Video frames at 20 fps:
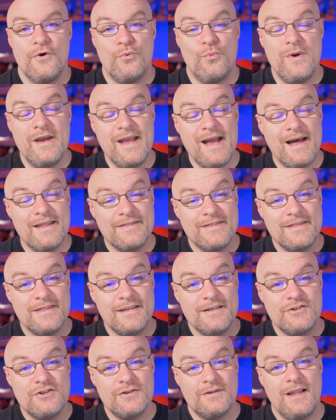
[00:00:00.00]
We got
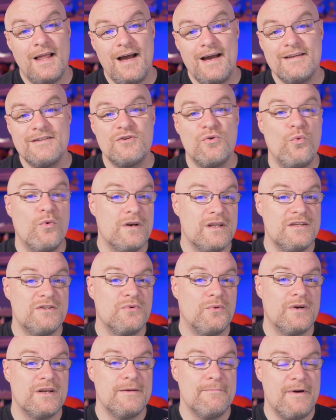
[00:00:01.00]
the July twenty
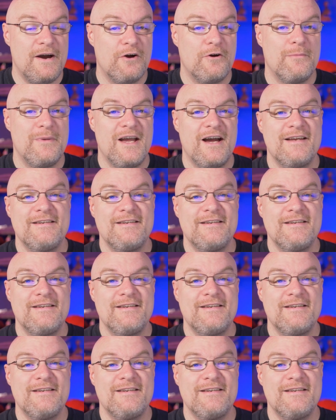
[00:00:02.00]
twenty Power B I